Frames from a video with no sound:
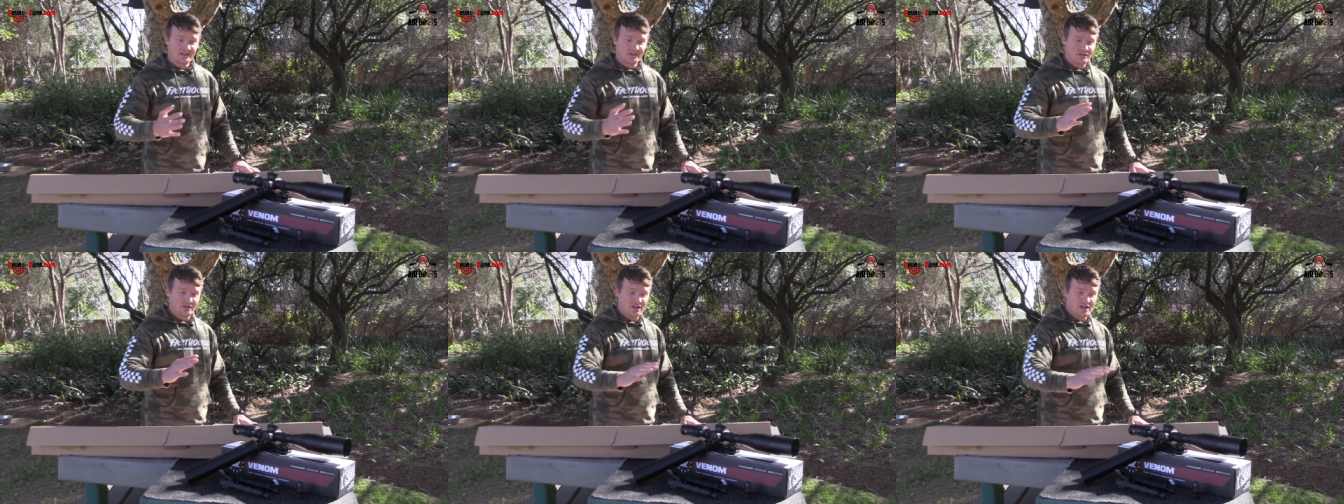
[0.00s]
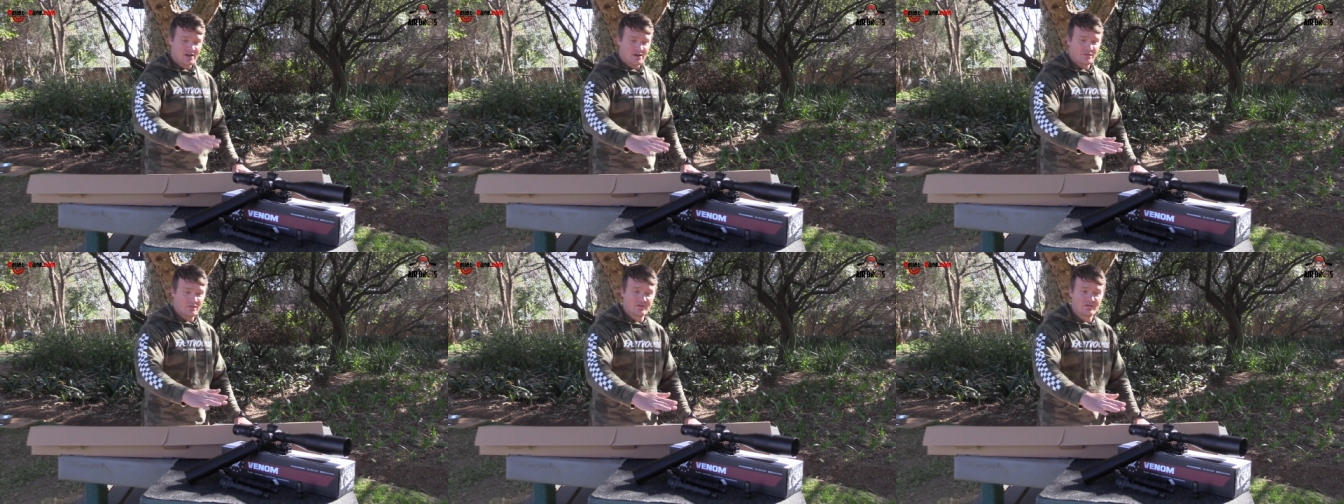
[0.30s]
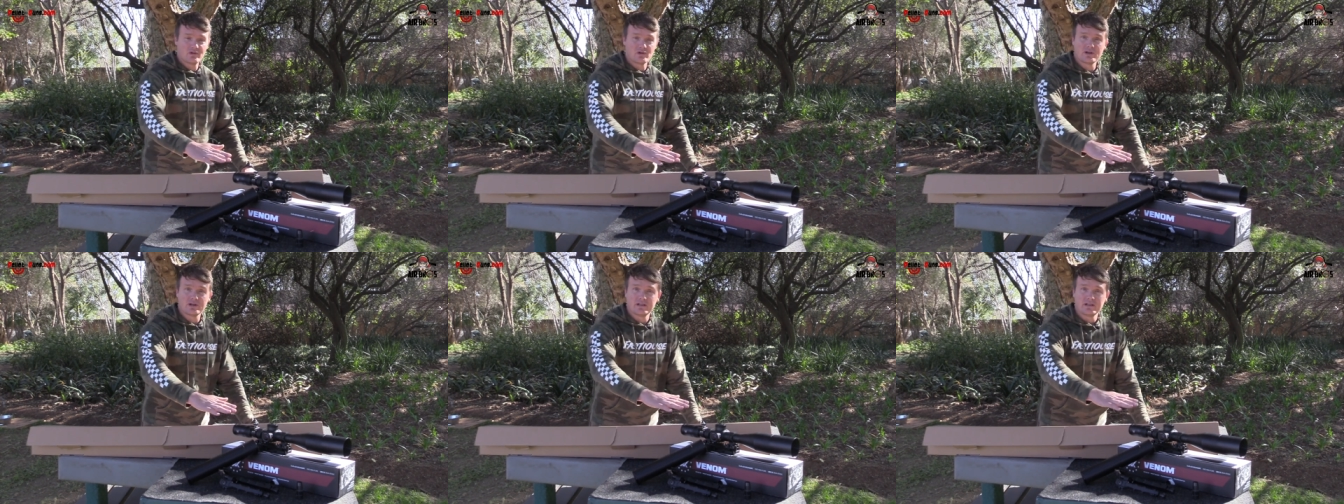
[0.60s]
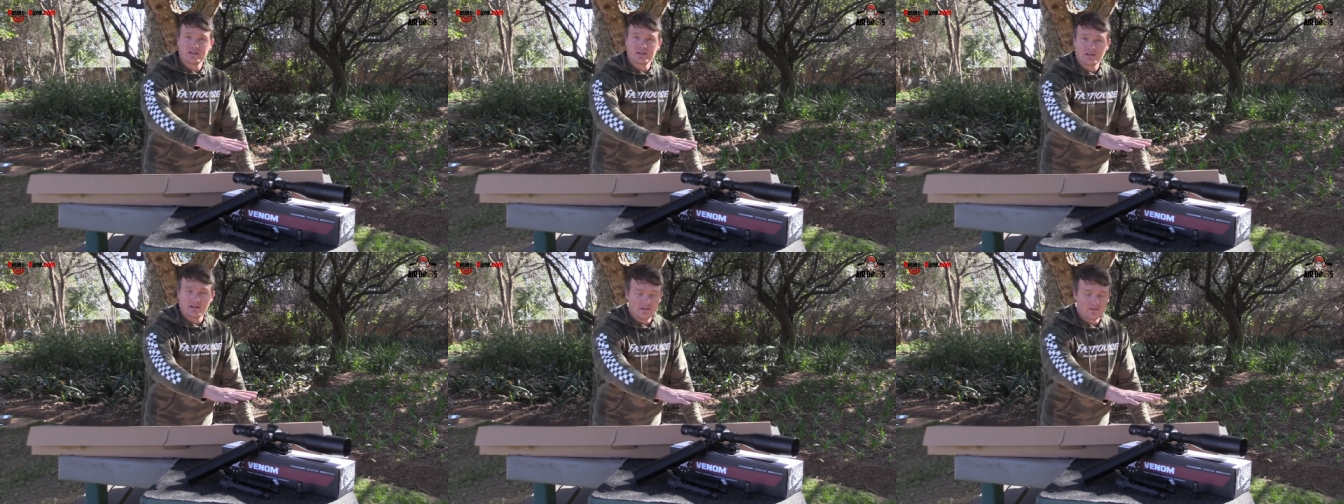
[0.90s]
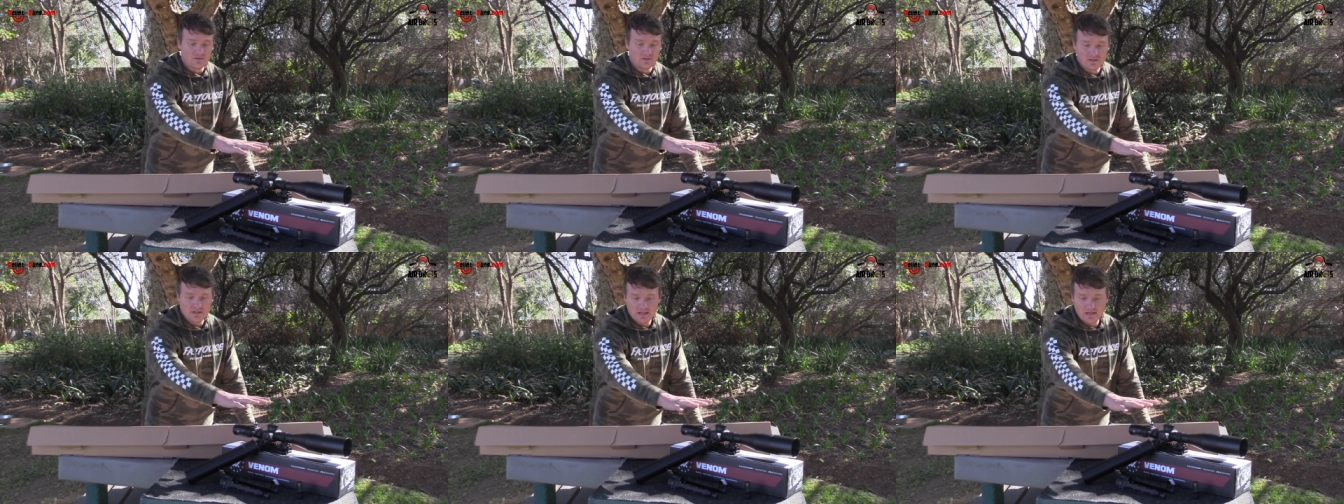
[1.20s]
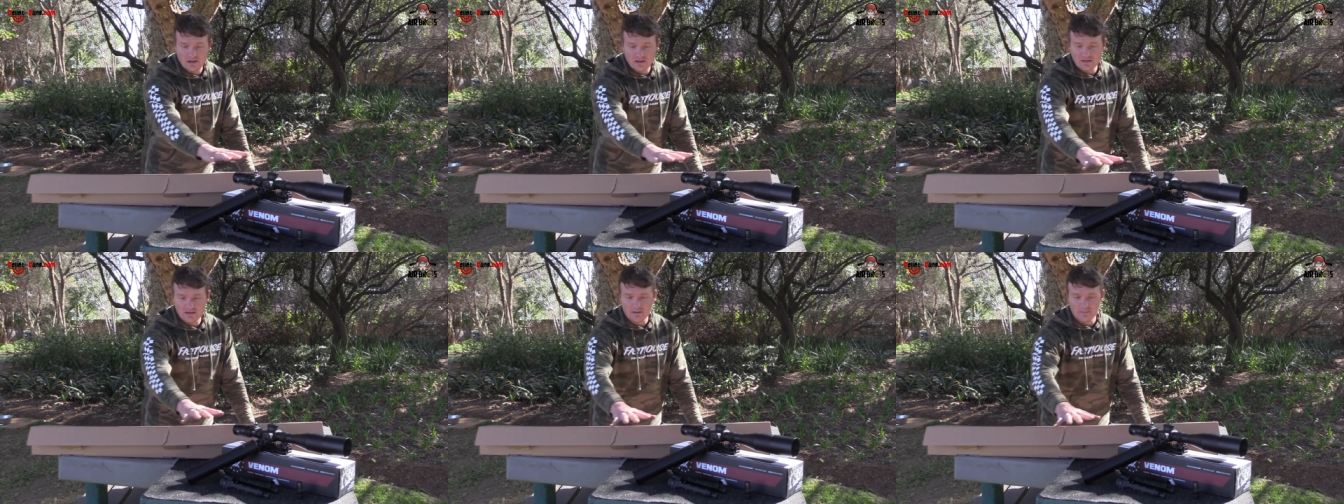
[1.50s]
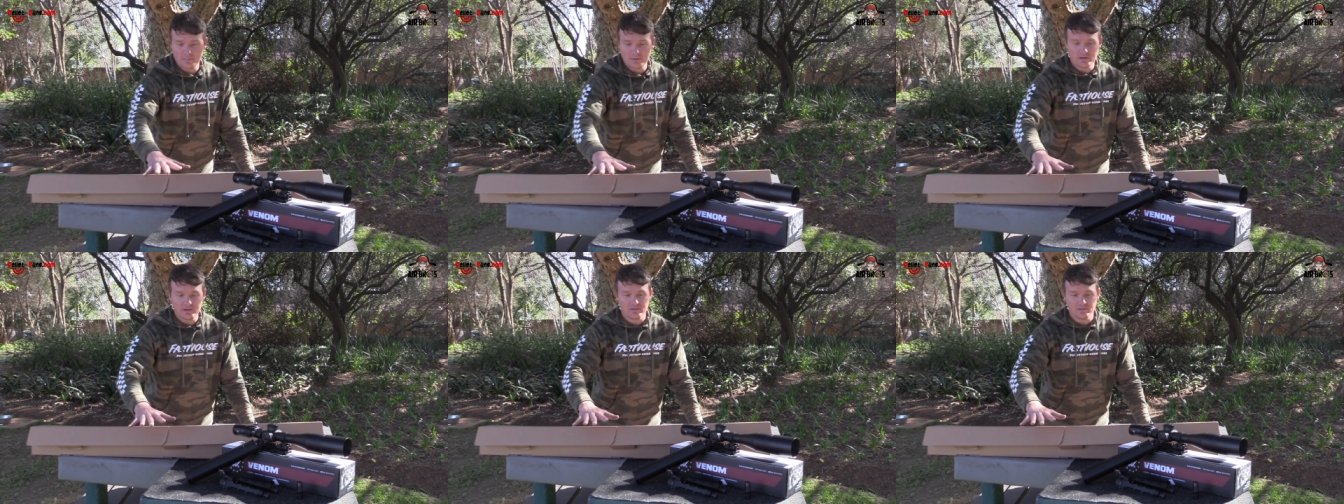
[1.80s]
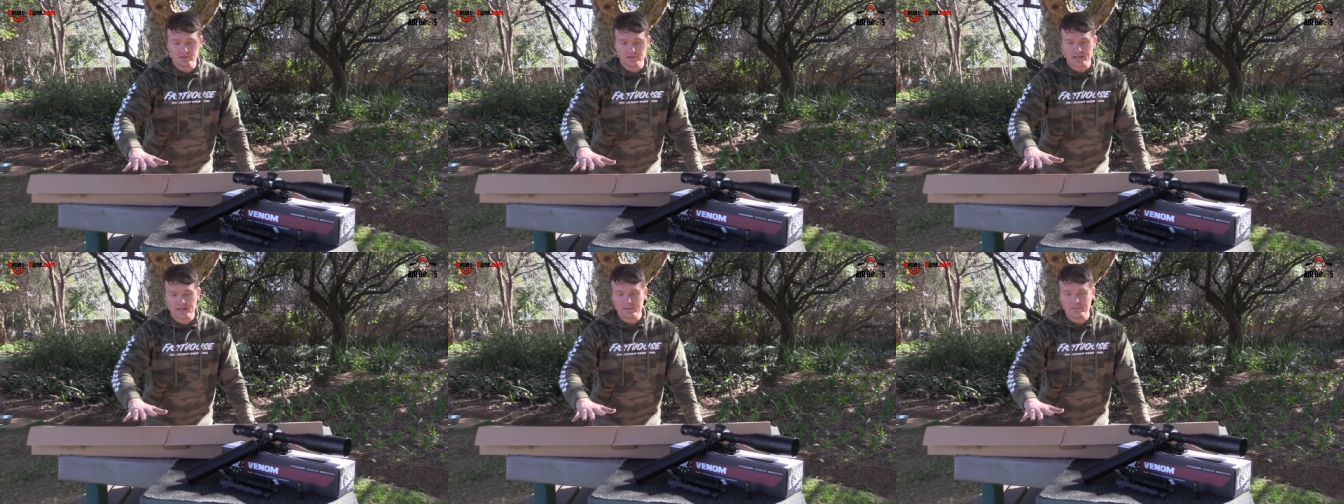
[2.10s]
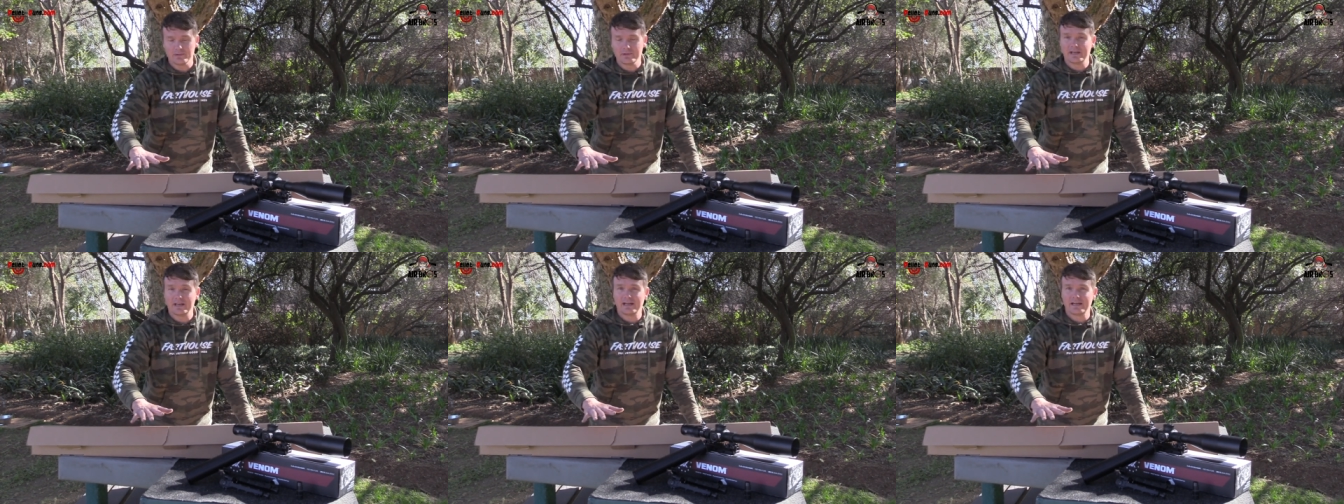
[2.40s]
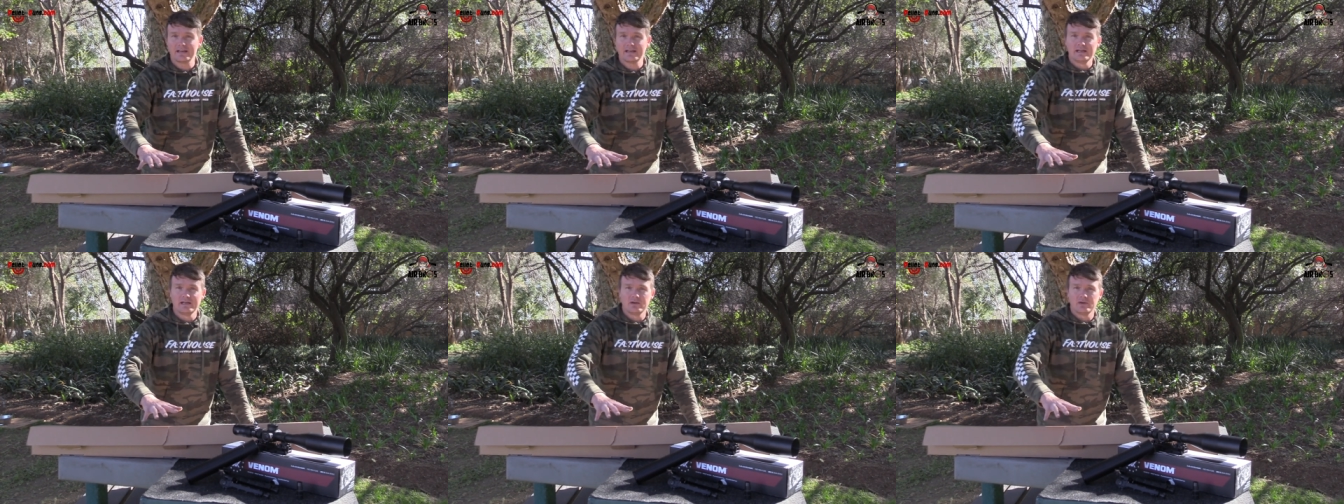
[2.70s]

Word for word: Today we've got, if you see on our beautiful table here,